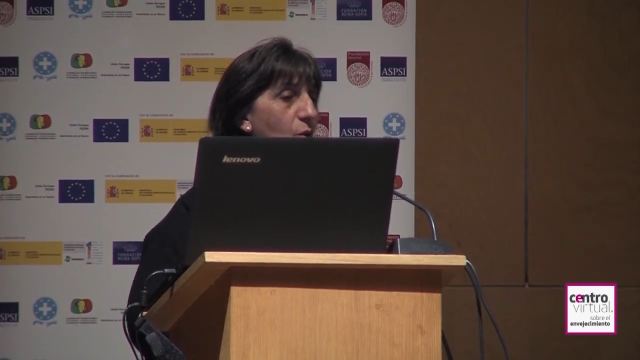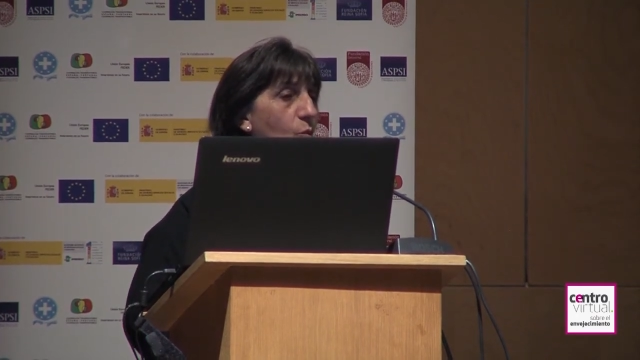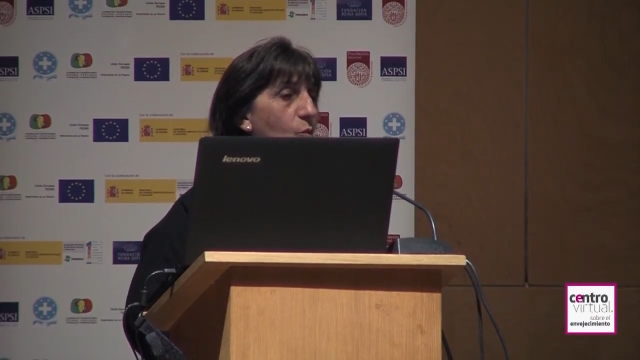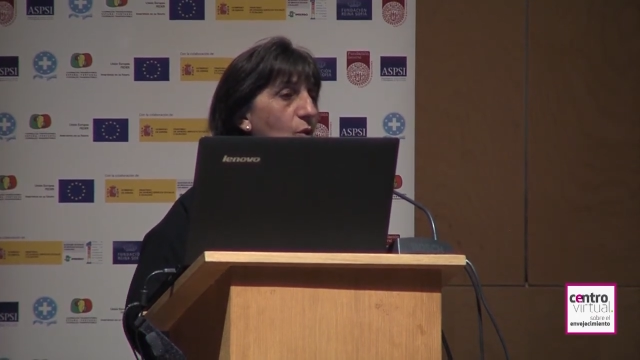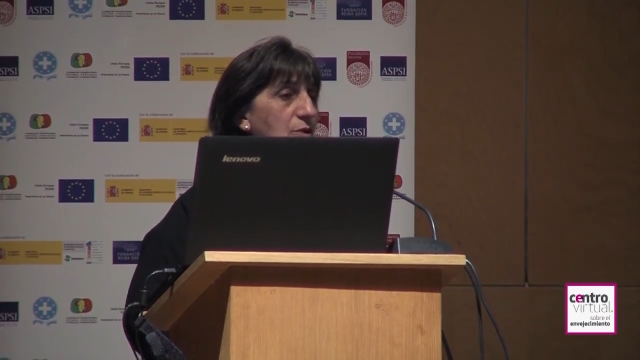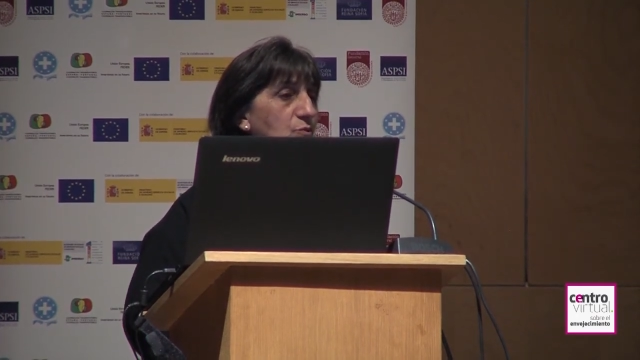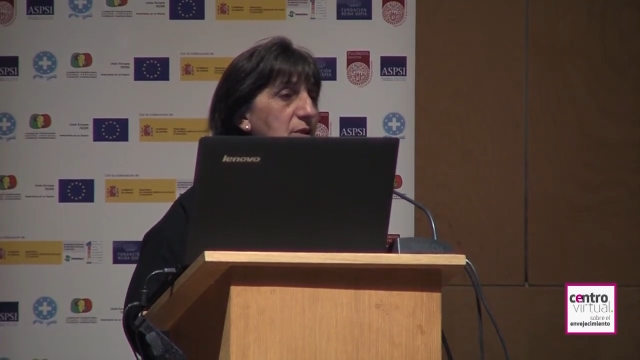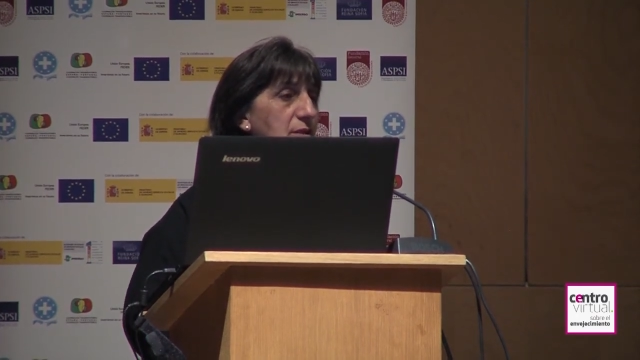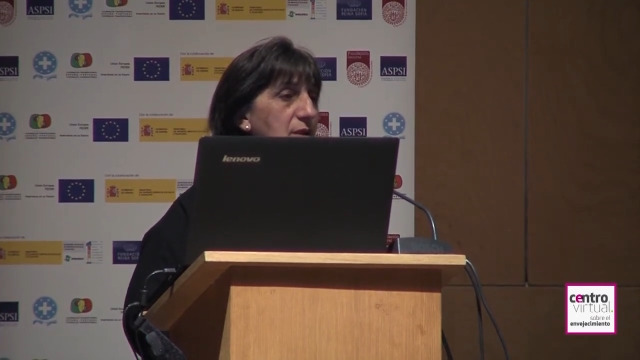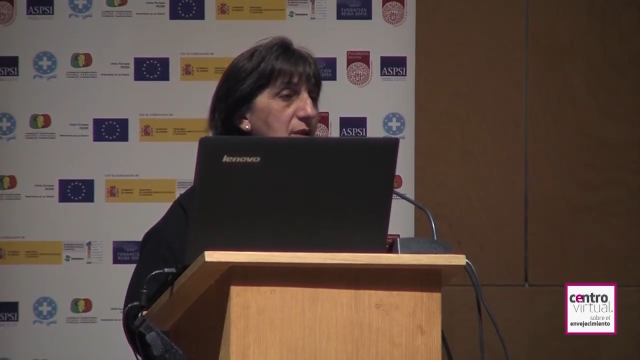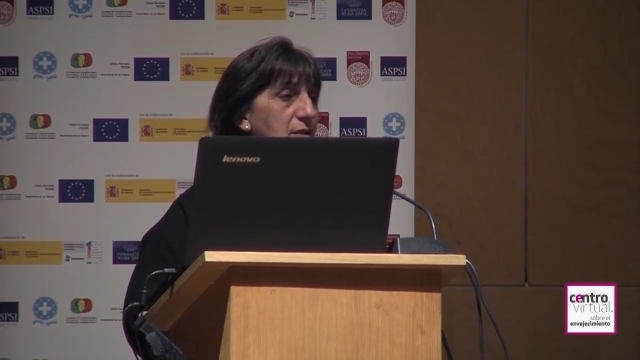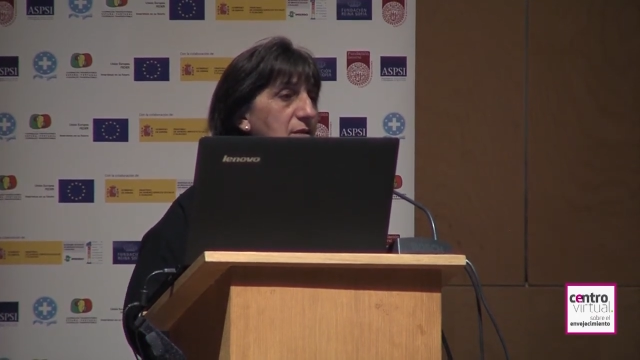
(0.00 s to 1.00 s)
what we
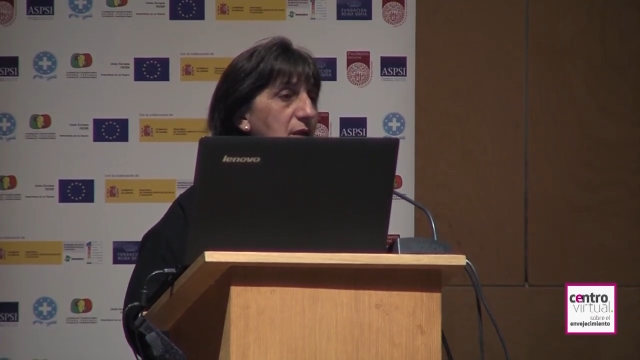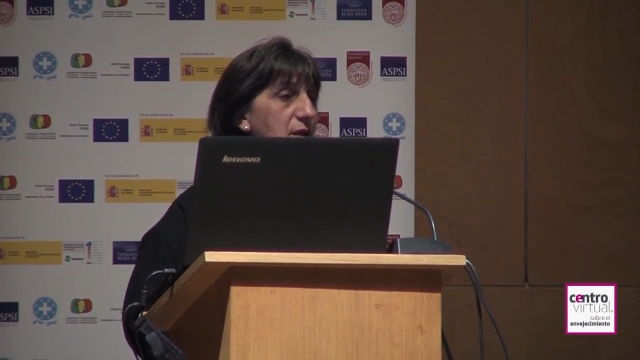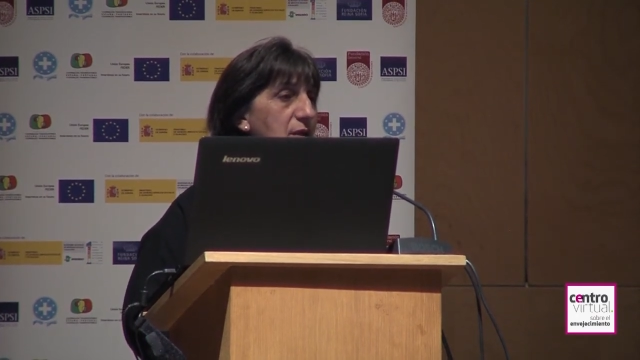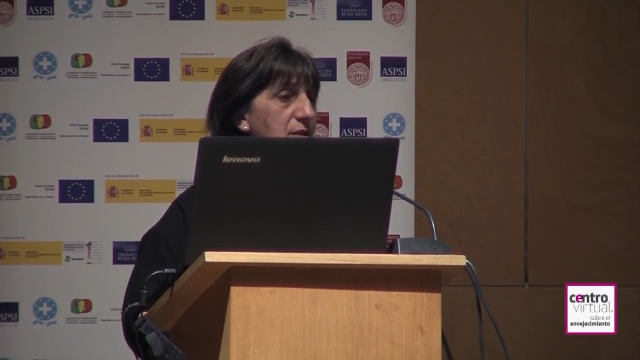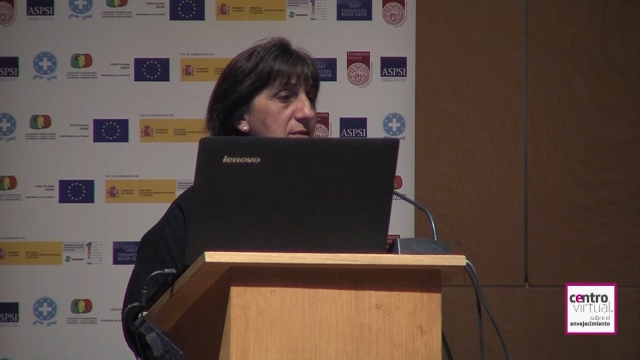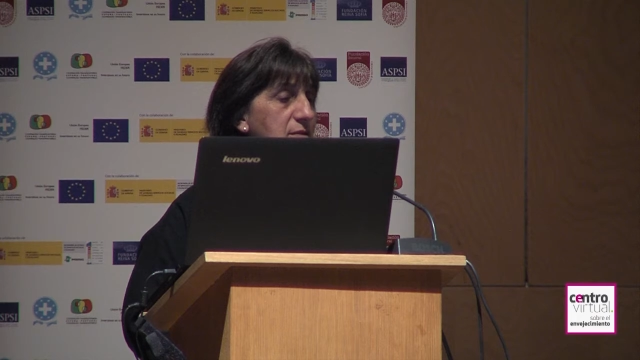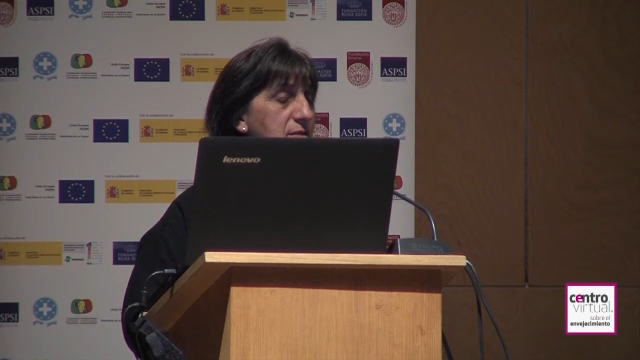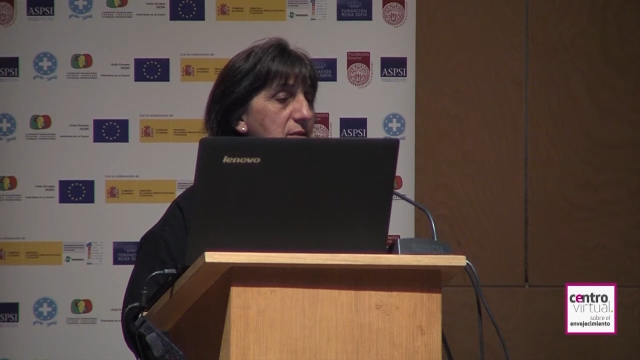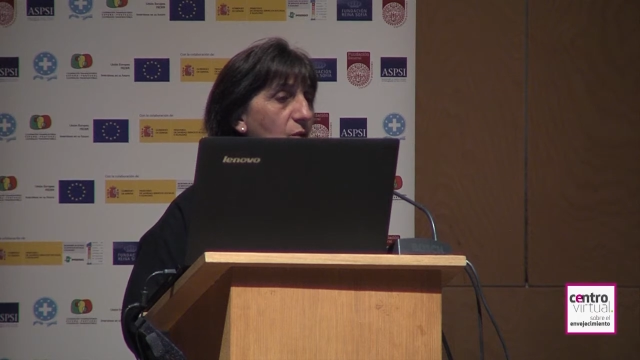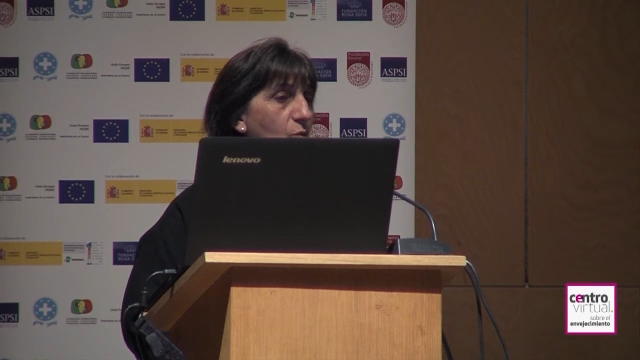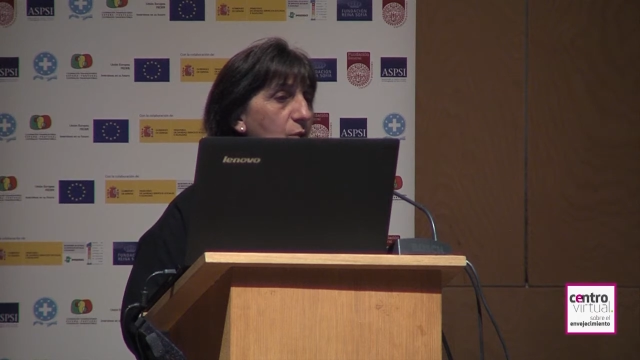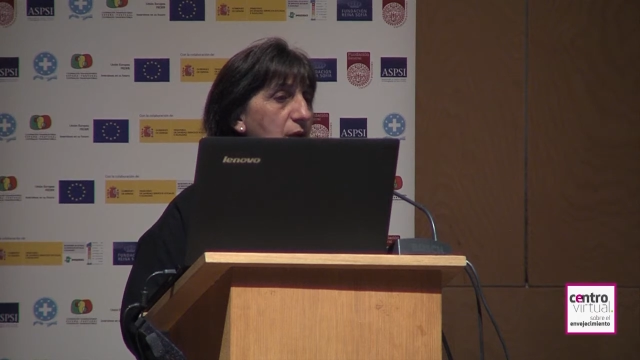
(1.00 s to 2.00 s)
did is
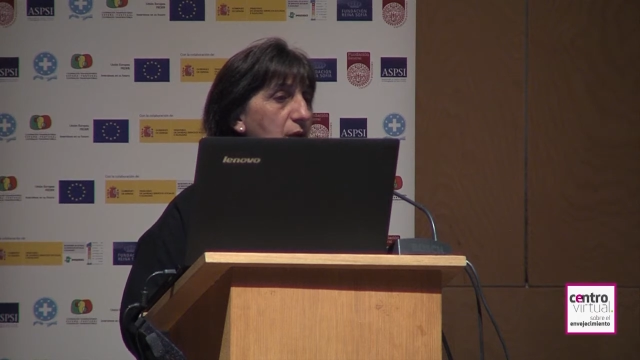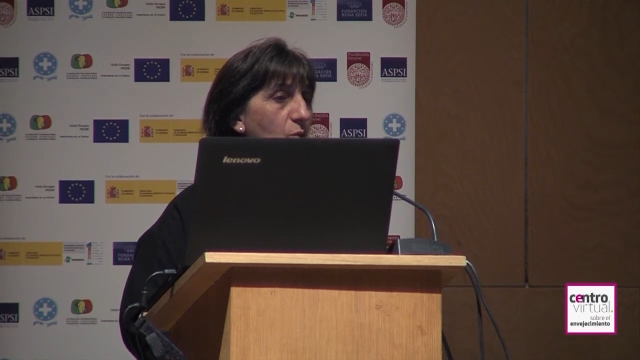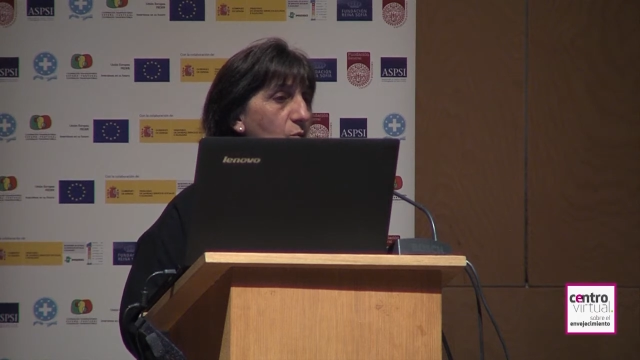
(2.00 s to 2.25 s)
we